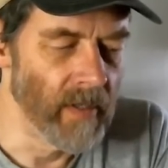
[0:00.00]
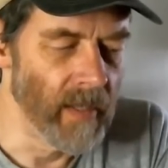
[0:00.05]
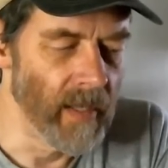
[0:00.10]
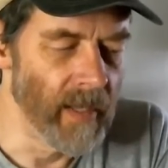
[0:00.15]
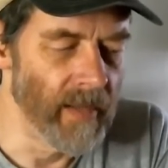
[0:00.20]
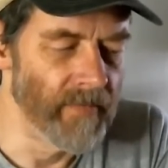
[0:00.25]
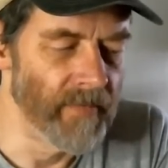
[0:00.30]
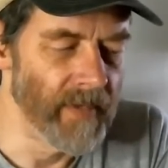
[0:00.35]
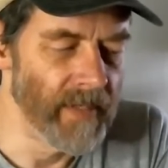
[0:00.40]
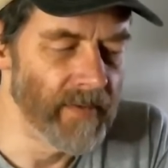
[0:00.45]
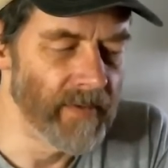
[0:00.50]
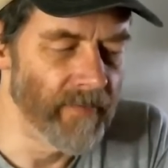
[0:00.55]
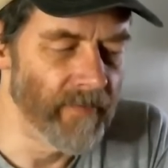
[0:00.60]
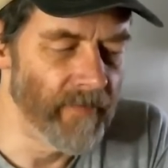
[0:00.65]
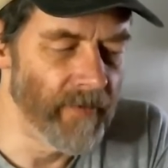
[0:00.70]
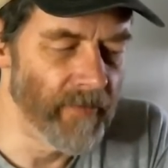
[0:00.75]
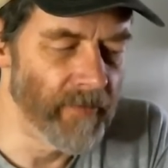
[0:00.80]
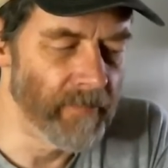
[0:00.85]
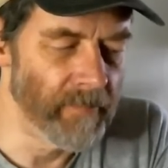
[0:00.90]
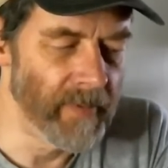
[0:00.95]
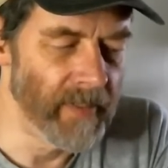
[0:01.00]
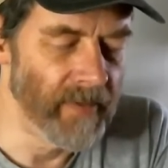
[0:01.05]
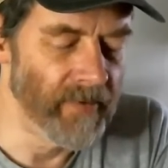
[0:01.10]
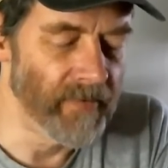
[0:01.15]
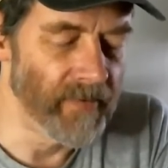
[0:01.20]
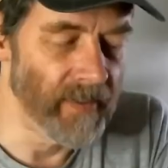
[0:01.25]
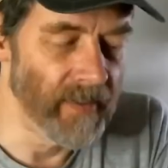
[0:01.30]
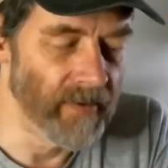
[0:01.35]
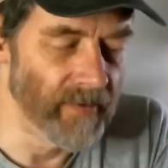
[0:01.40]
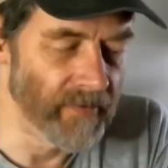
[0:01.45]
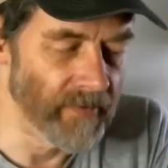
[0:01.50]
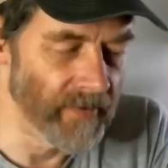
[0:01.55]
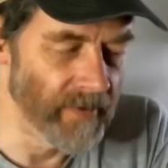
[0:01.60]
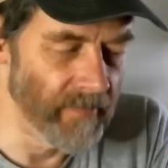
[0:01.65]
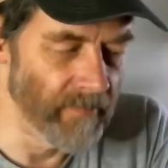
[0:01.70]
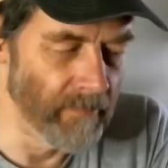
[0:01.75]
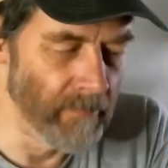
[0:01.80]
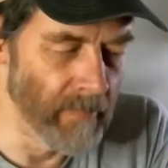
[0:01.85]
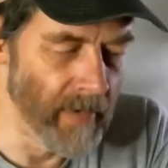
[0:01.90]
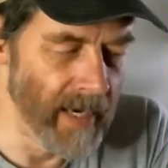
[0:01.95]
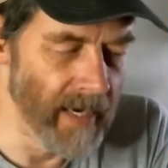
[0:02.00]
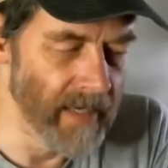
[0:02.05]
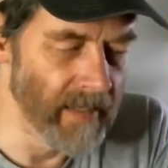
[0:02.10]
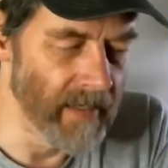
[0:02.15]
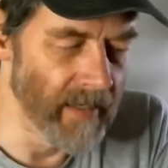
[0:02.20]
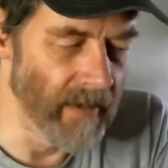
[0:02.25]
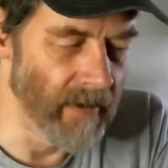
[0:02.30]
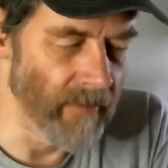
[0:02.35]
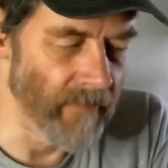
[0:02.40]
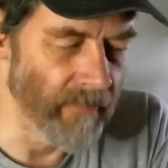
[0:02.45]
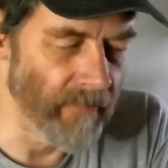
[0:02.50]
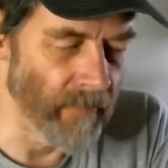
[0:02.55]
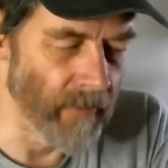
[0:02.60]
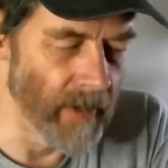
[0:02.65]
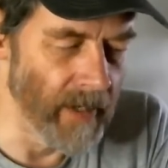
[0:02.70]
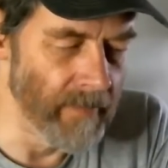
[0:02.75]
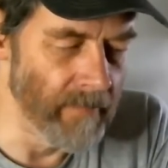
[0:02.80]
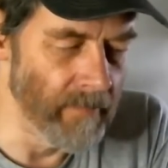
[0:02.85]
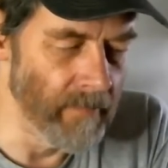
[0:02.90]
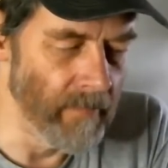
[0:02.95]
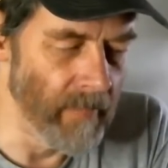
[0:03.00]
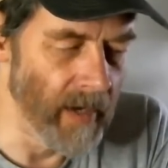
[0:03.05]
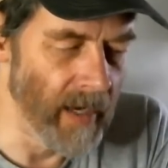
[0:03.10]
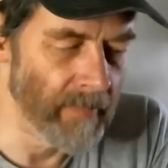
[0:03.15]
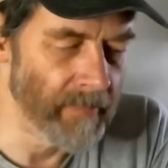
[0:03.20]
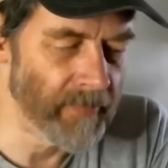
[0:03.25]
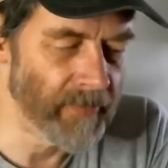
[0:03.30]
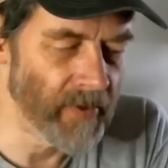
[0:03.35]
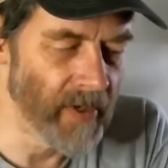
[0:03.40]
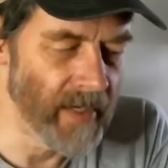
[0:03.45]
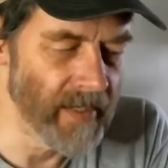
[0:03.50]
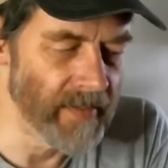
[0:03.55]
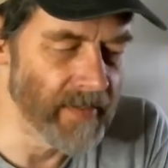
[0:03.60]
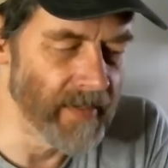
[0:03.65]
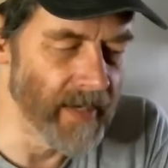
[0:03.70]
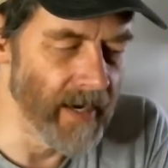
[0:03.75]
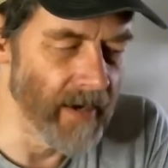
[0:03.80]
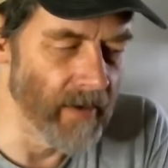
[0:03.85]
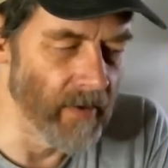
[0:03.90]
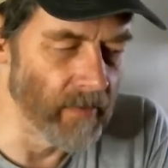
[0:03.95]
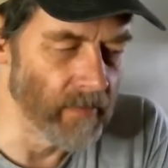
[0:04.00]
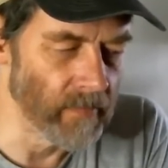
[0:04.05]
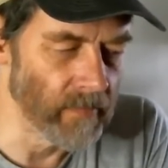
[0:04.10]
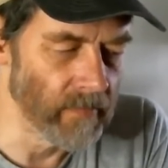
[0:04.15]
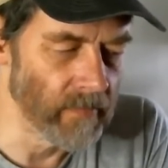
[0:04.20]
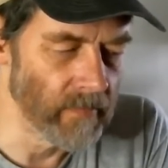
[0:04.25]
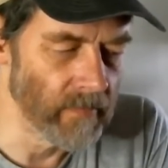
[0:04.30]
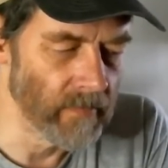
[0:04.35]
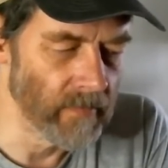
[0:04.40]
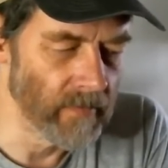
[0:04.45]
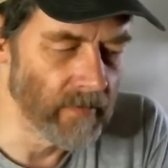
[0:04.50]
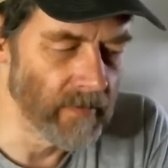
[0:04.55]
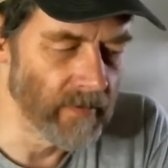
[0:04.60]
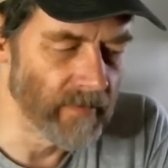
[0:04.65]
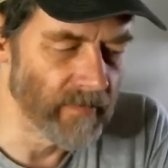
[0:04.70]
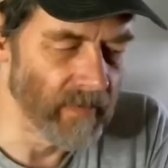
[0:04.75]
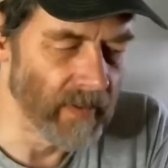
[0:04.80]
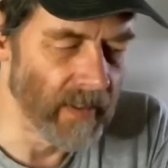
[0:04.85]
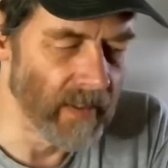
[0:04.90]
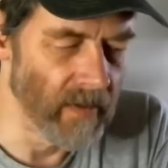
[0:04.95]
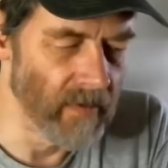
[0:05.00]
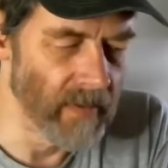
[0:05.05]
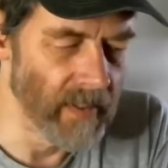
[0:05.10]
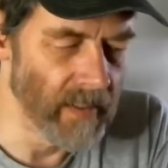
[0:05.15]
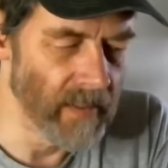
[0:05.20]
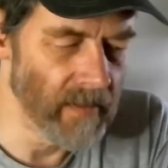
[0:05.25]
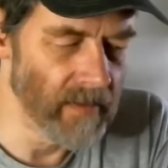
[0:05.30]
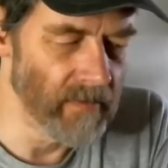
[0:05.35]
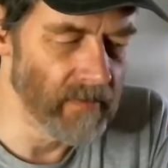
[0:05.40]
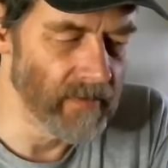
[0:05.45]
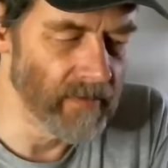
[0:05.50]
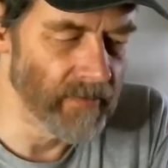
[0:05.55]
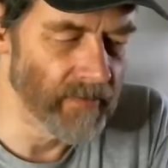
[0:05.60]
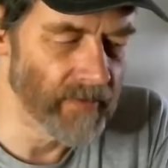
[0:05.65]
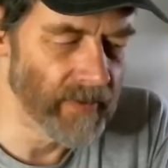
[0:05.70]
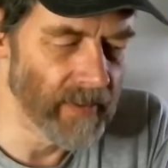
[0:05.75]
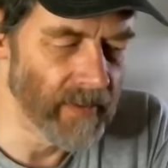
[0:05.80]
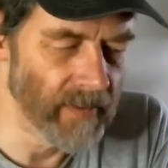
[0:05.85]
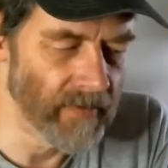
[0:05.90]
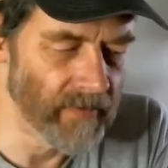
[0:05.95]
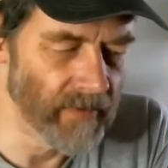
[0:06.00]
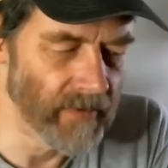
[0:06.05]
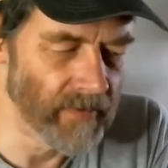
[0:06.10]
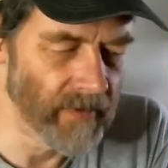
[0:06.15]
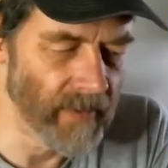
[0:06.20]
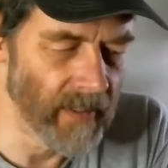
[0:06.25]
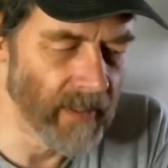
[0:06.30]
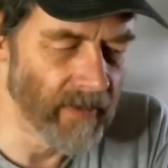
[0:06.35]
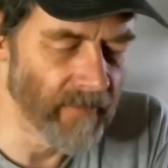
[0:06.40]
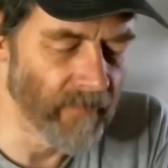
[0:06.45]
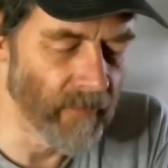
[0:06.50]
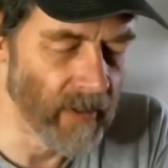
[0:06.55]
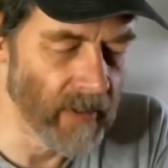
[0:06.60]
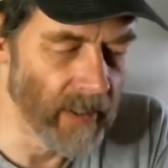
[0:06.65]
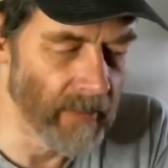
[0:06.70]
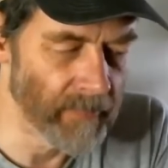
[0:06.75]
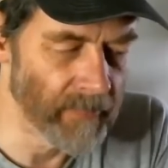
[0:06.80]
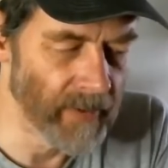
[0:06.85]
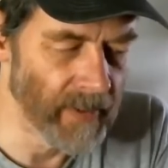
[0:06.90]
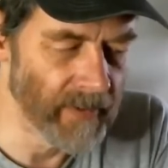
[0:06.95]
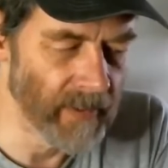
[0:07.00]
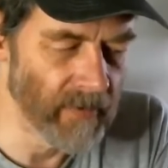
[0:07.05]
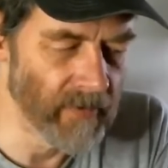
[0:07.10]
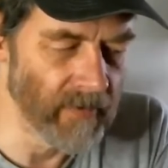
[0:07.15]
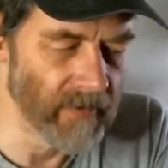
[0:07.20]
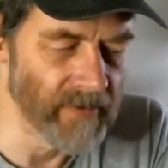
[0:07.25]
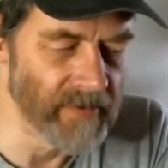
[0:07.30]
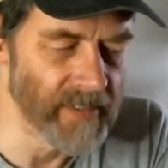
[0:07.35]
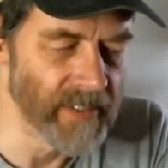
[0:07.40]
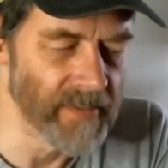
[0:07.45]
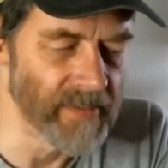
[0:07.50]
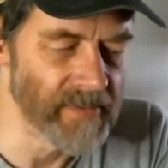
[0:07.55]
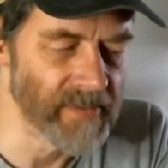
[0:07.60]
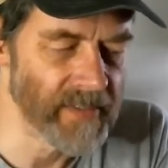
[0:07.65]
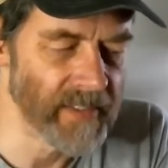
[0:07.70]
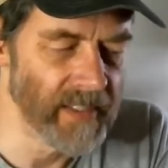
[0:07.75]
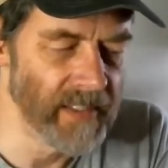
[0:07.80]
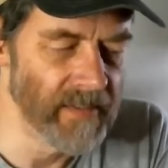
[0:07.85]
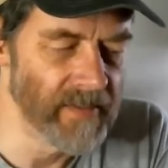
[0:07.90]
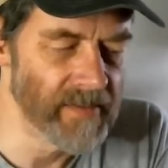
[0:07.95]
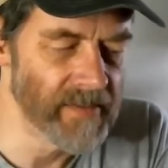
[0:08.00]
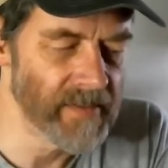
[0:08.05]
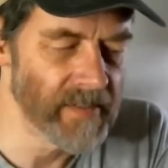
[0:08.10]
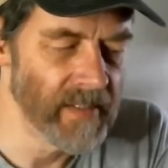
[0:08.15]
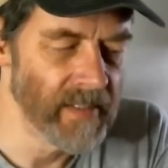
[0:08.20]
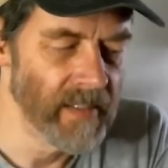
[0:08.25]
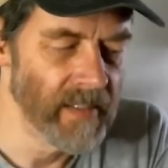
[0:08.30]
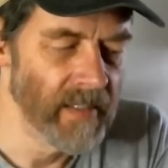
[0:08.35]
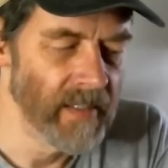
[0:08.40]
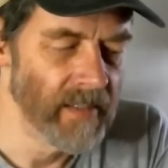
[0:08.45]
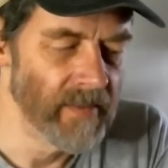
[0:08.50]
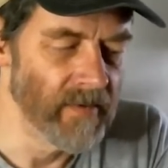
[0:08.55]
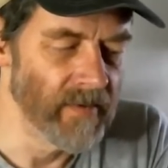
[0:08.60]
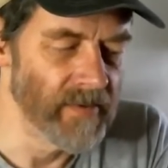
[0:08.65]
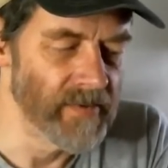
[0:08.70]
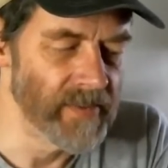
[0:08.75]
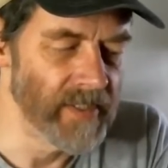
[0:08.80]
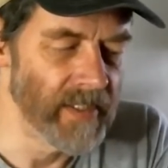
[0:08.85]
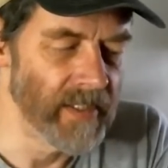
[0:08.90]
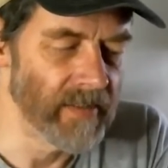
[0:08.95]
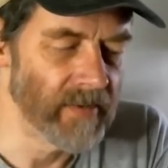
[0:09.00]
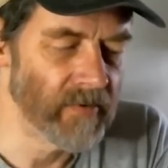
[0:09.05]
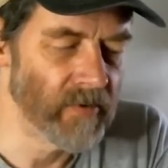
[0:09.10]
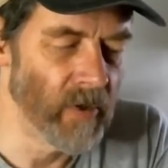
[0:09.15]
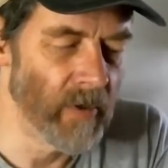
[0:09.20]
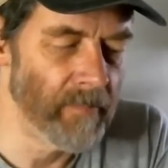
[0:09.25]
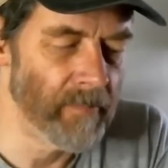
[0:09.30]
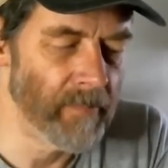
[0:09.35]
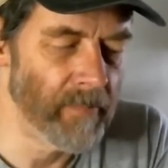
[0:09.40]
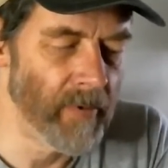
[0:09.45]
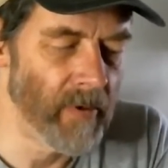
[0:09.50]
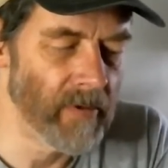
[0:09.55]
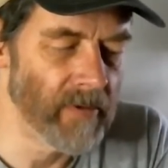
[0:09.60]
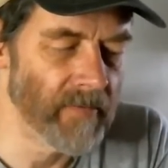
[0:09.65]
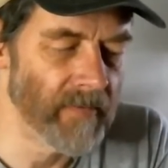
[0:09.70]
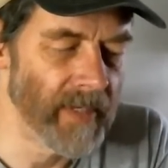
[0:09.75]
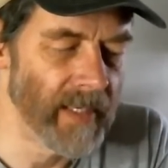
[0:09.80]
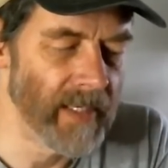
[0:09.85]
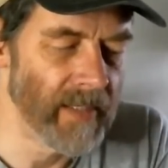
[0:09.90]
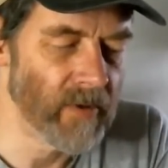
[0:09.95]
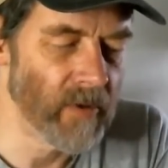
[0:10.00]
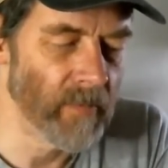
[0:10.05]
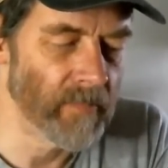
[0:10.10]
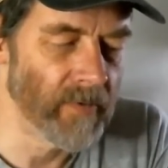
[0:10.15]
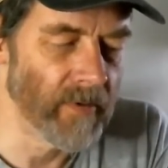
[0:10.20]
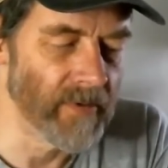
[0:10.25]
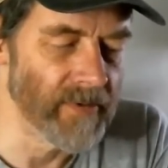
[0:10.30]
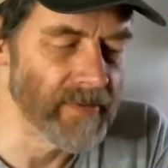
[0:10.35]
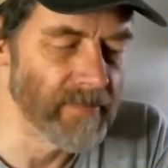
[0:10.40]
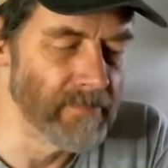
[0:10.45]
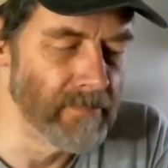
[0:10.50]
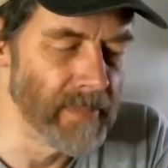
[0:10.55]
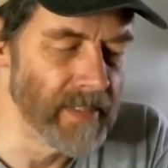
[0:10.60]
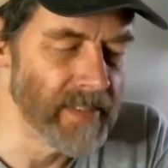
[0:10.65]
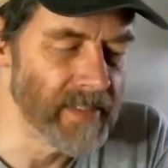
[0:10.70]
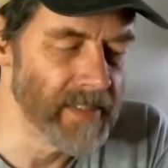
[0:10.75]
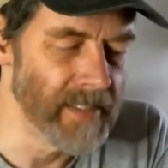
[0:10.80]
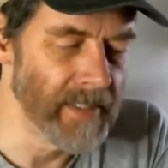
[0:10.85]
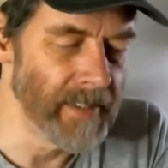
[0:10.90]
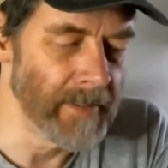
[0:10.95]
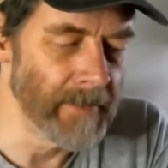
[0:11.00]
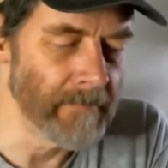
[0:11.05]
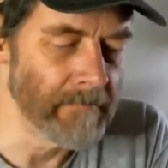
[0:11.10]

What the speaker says: And then the fifth piece is the main airframe upside down. If we go here, you can see this is the airframe upside down. You can see the skids. You can see the top part of the helicopter is missing.